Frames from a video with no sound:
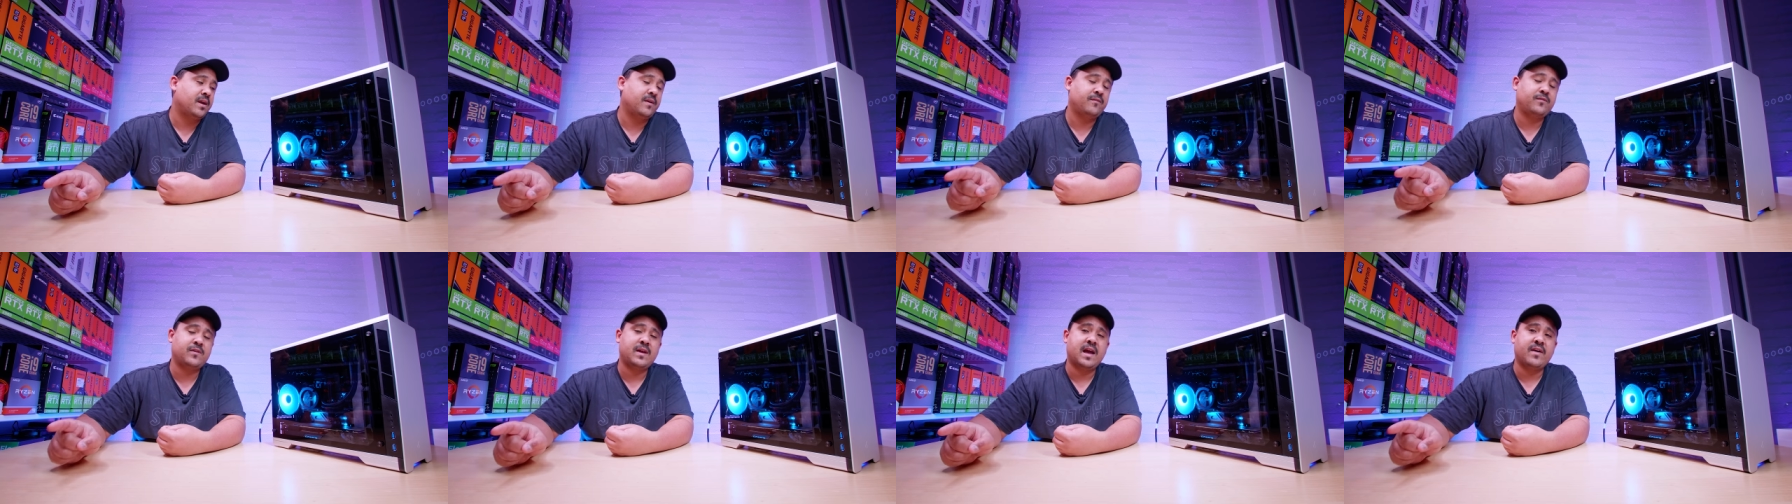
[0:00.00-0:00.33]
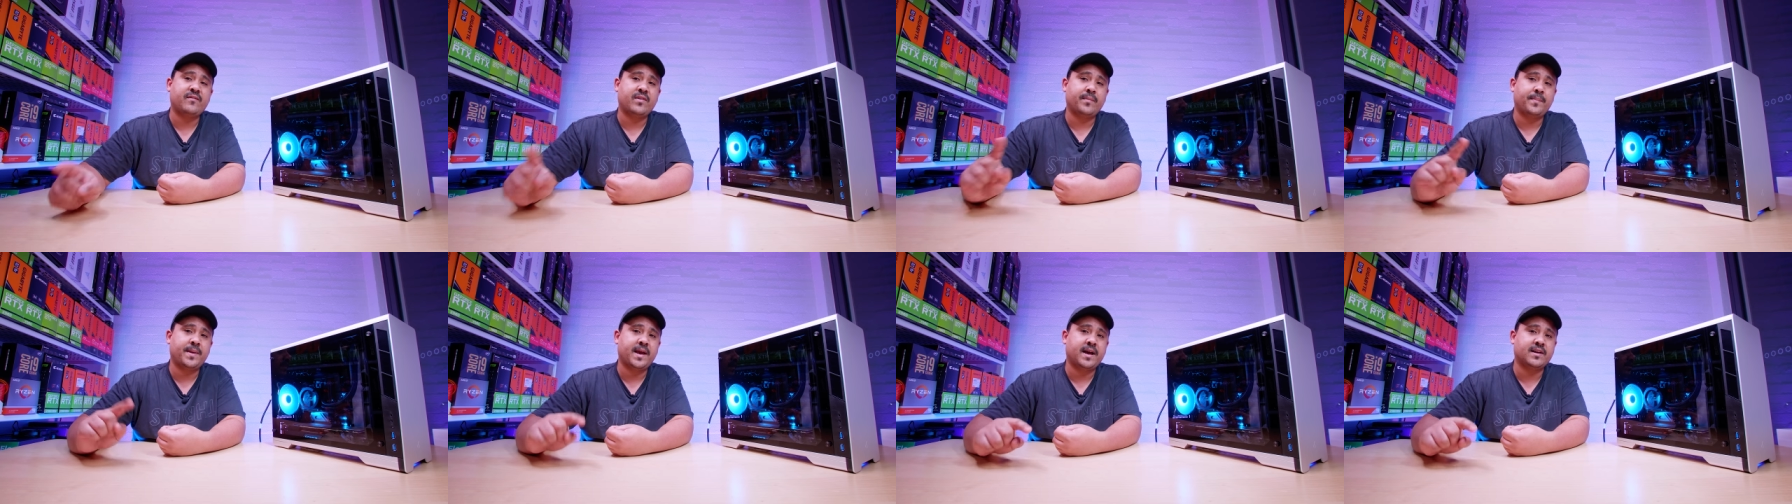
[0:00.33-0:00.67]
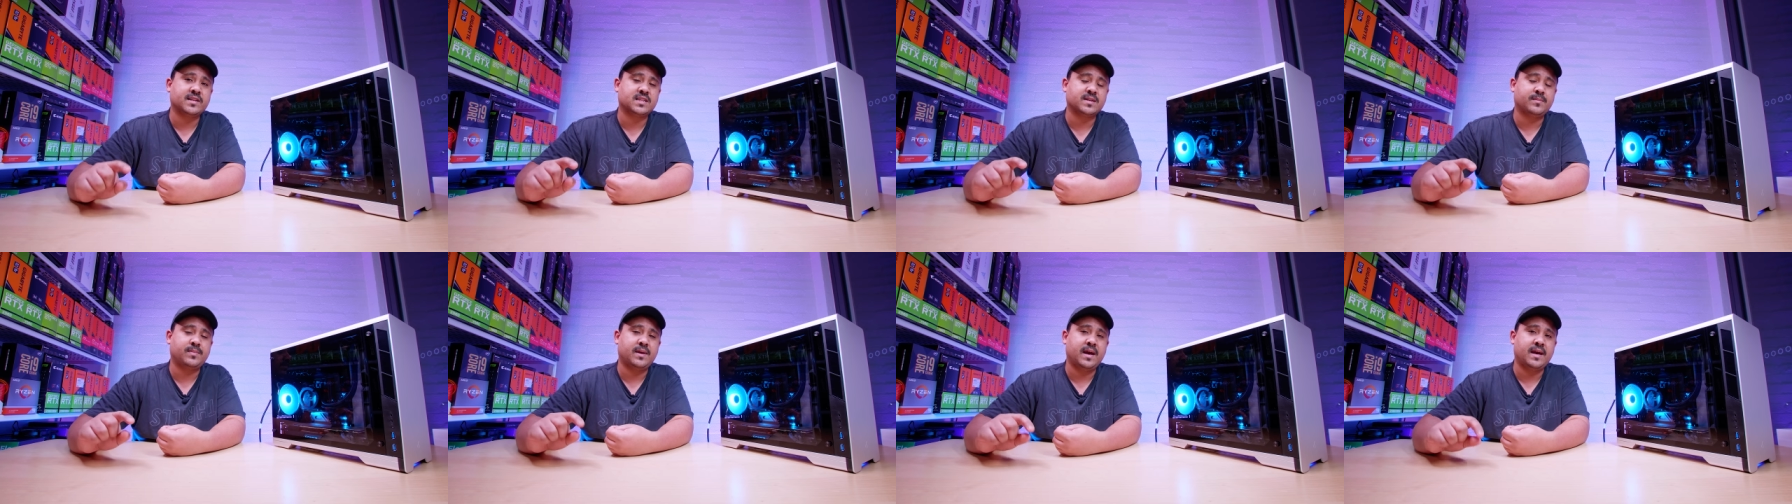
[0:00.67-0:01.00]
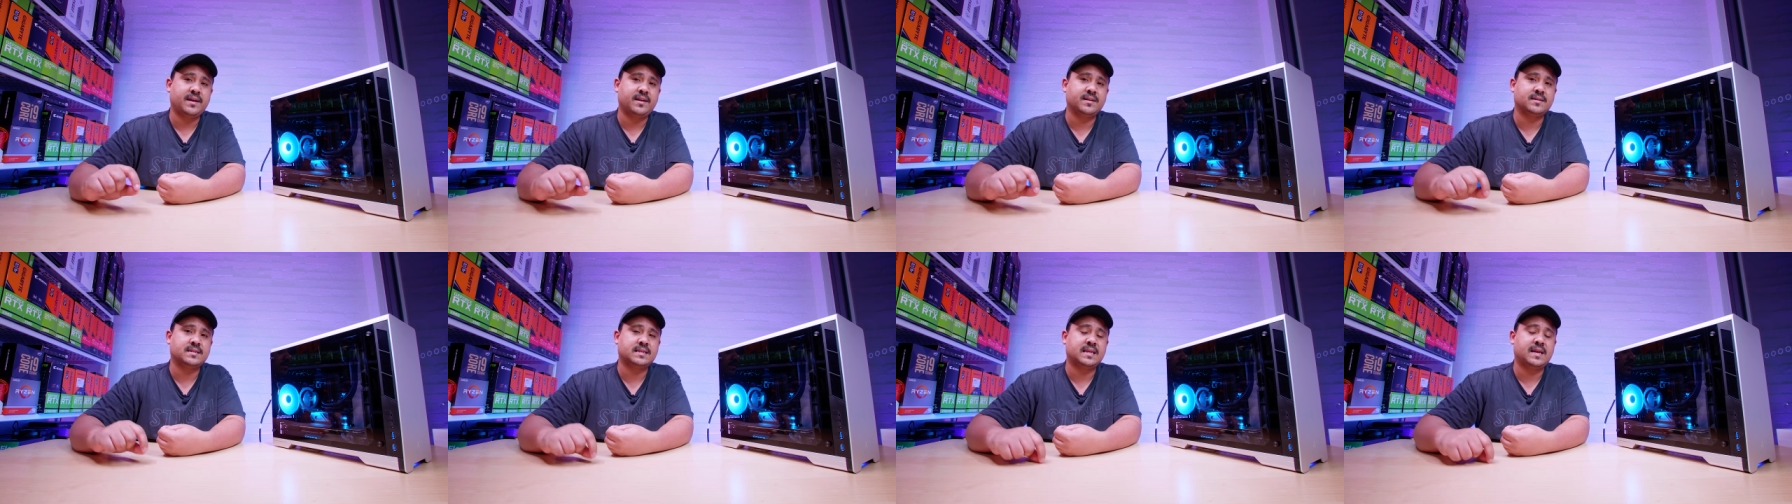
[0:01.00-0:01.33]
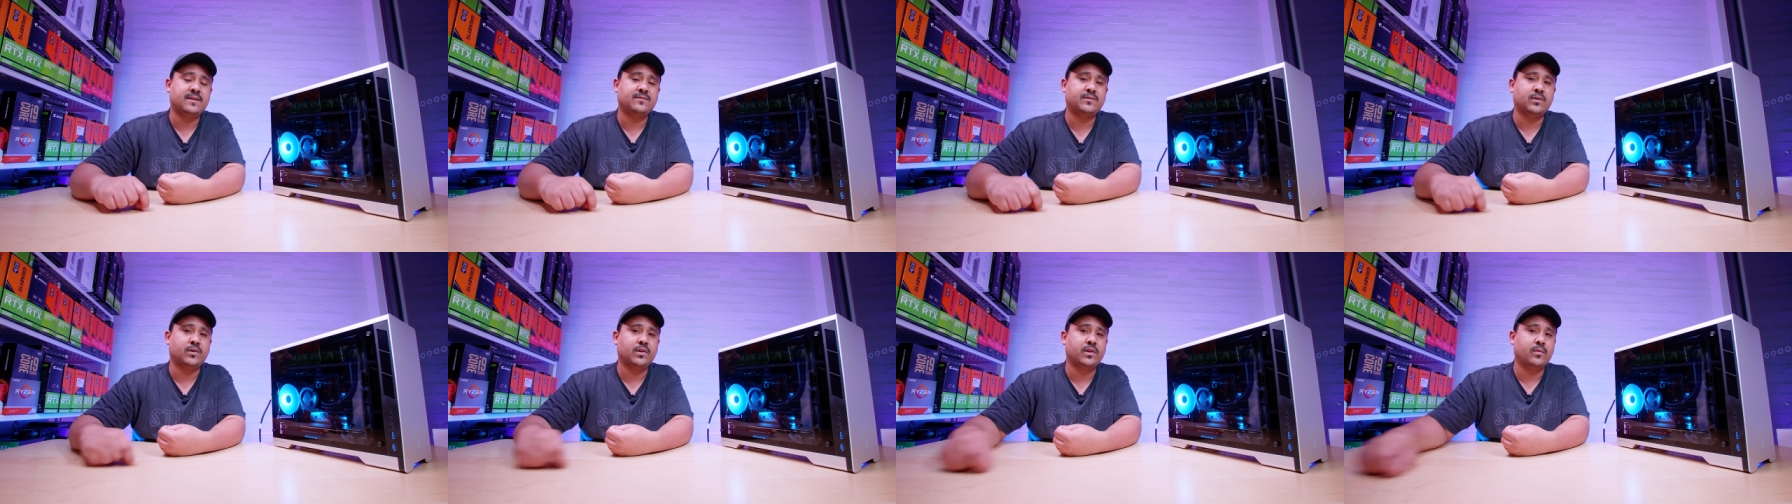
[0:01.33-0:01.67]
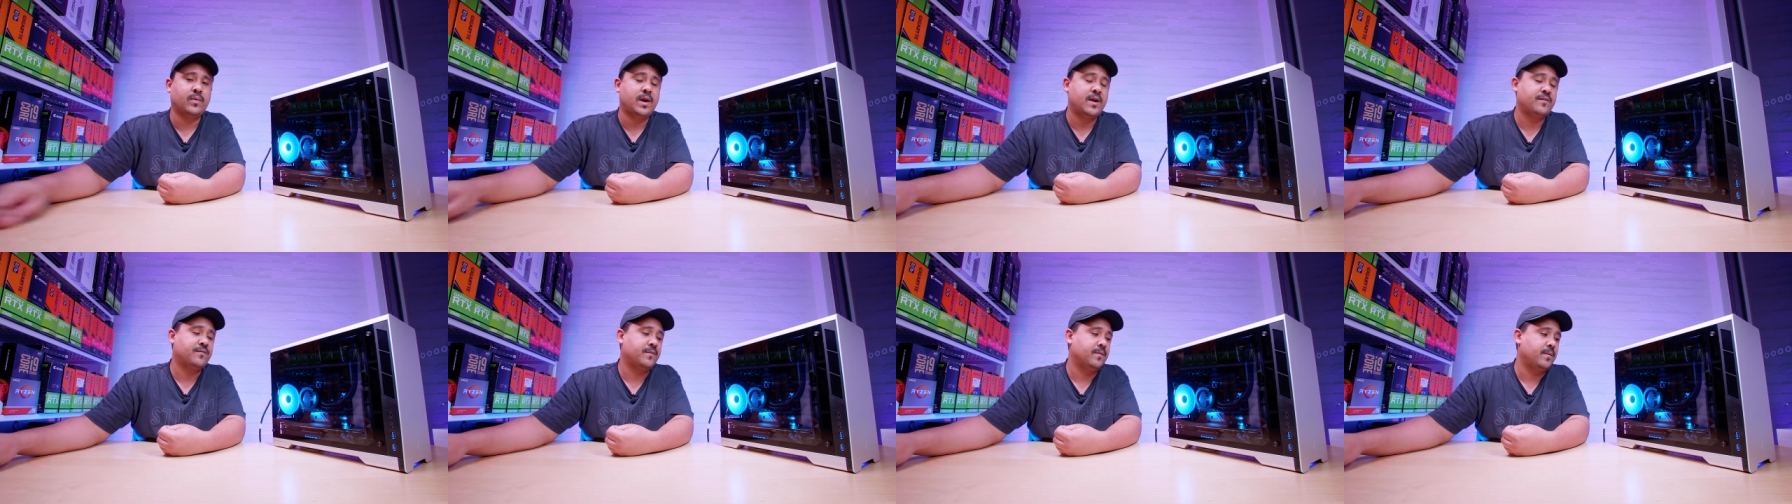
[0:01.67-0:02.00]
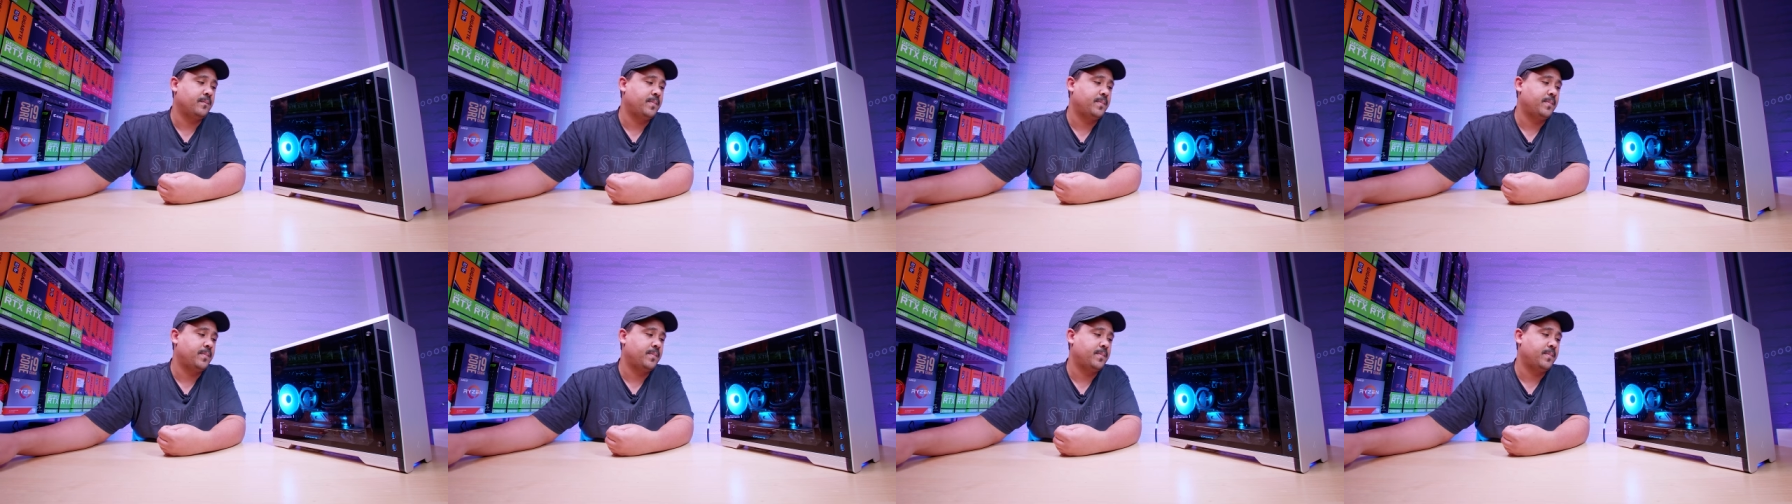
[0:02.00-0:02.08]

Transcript: if you have a power supply and it's sleeved all the way from